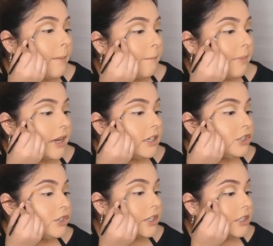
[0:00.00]
but I
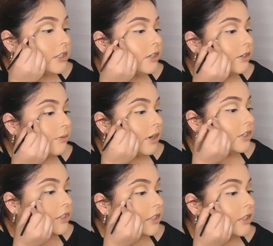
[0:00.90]
just started
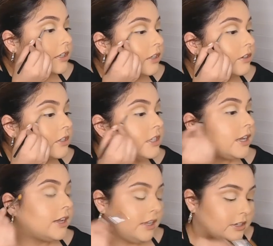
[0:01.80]
watching it the other
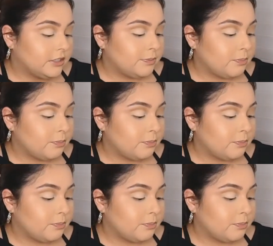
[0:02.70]
day and it's